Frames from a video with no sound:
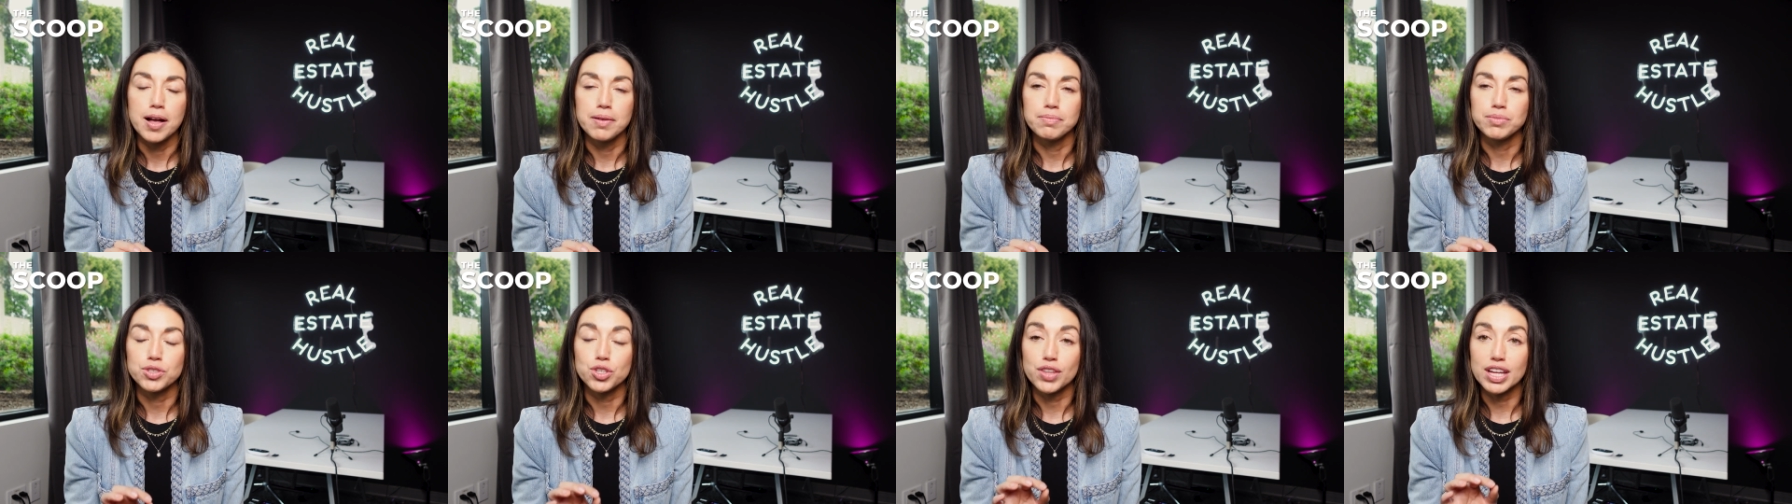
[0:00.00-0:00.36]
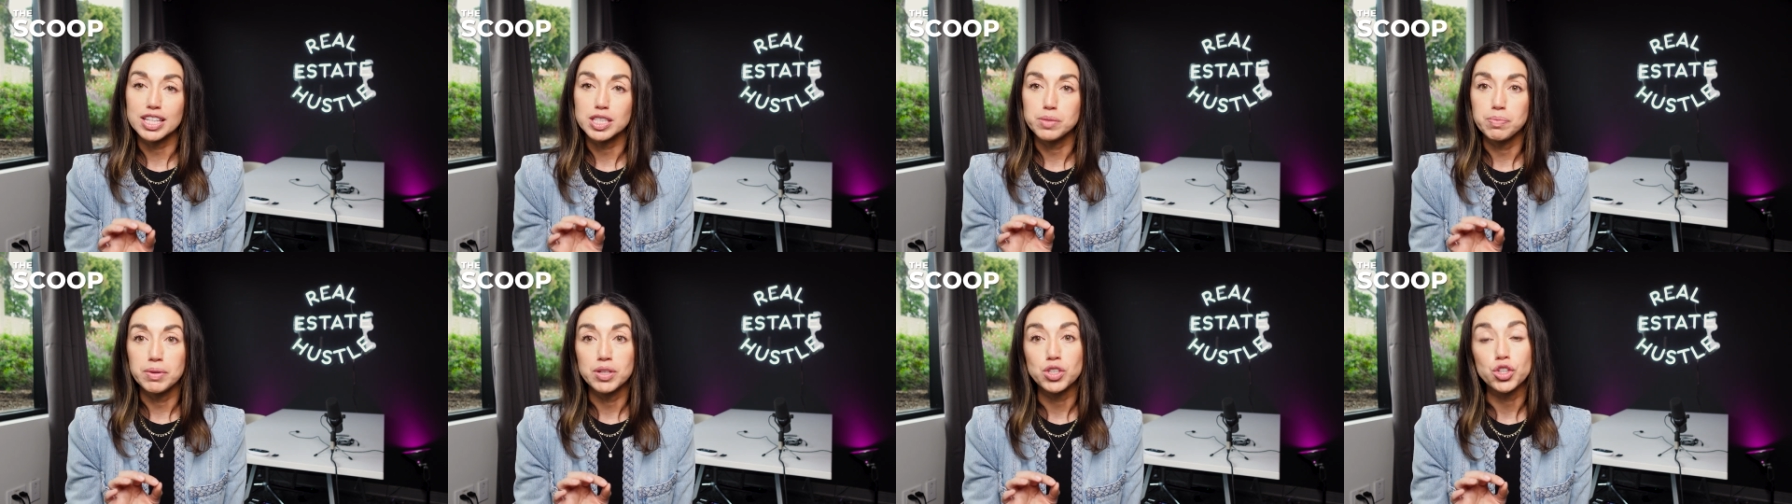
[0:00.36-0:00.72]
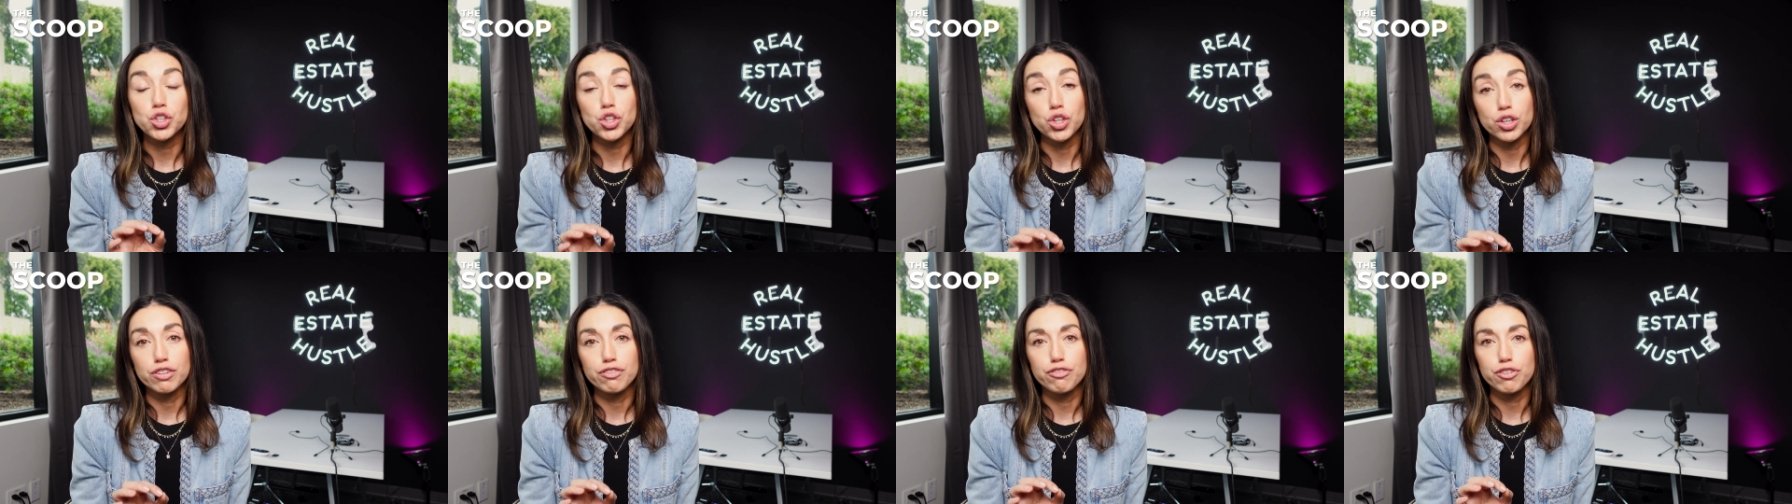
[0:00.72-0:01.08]
So that's been
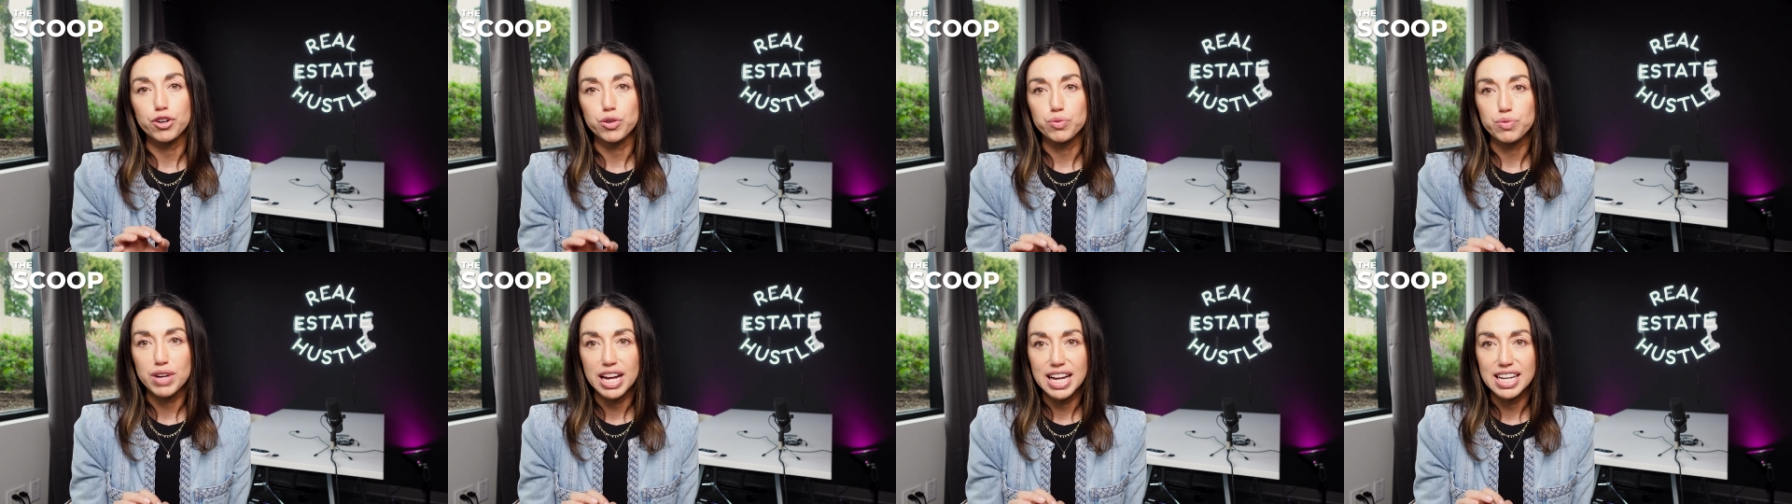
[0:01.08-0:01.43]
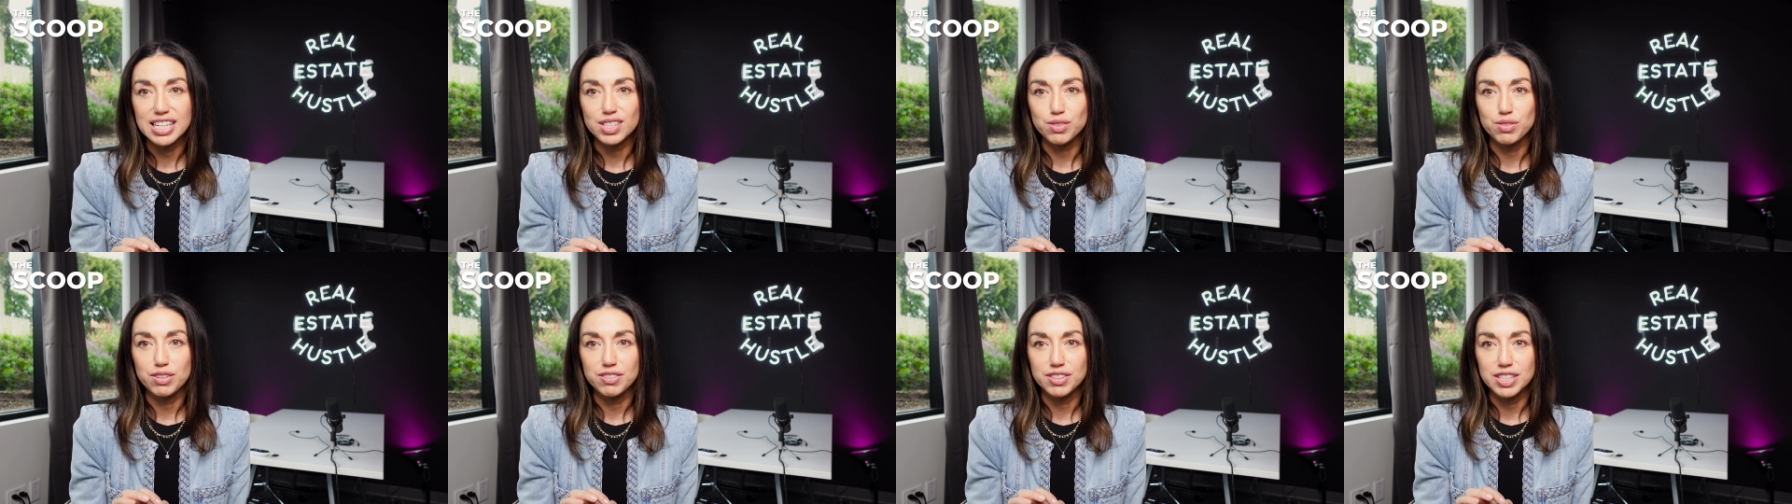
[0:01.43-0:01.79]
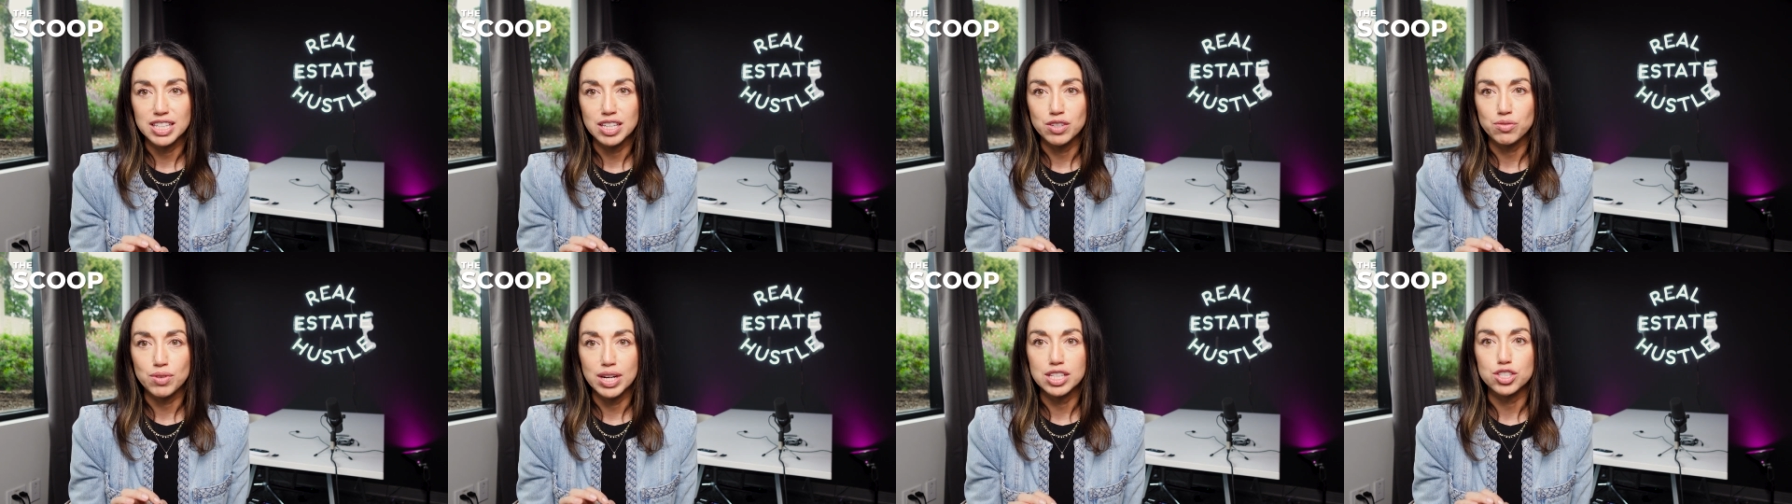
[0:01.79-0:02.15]
good for rates. We've
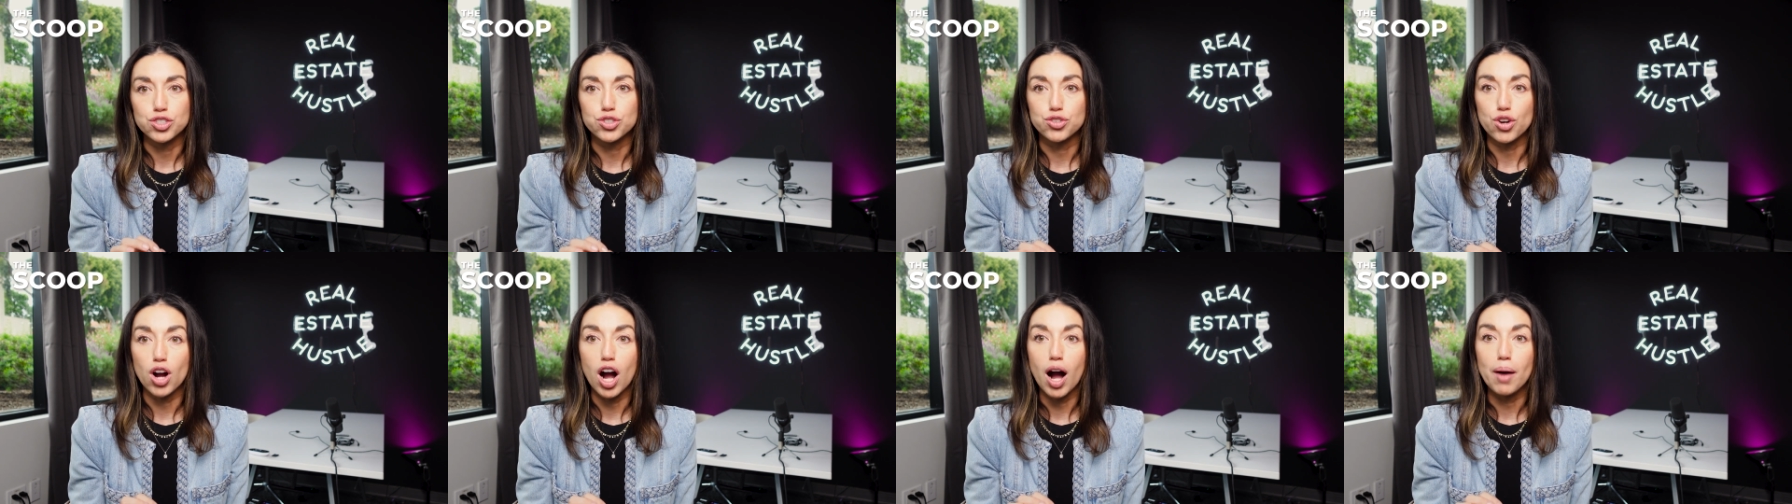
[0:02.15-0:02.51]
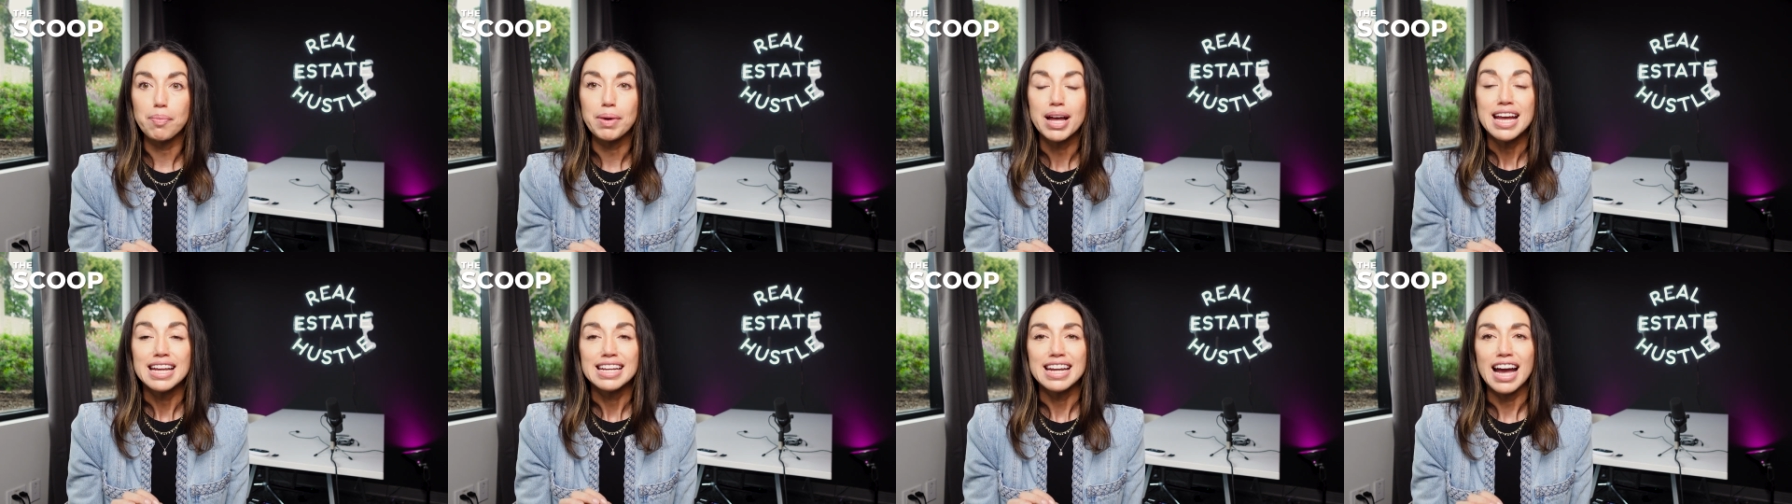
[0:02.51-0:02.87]
seen rates drop.